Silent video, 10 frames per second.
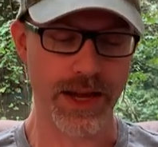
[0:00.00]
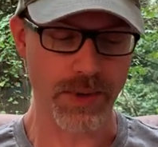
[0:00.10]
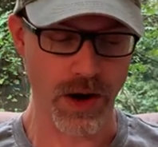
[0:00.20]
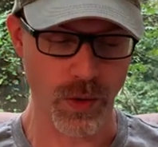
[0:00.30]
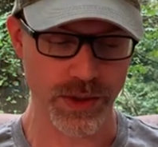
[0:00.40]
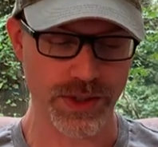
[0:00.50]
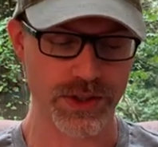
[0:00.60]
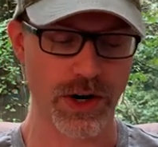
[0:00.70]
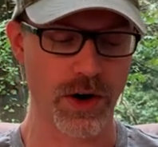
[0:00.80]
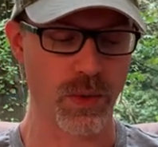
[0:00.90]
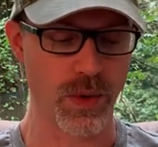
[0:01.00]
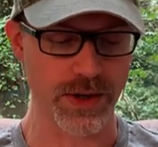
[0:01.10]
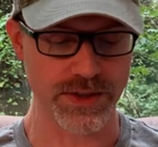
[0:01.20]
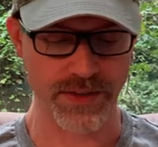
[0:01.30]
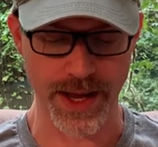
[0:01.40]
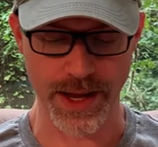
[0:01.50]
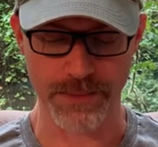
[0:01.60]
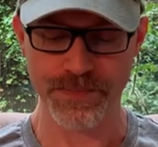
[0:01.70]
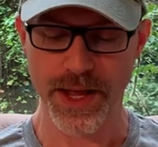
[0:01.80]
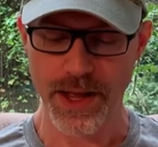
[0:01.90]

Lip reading: I'm always a Star Wars fan.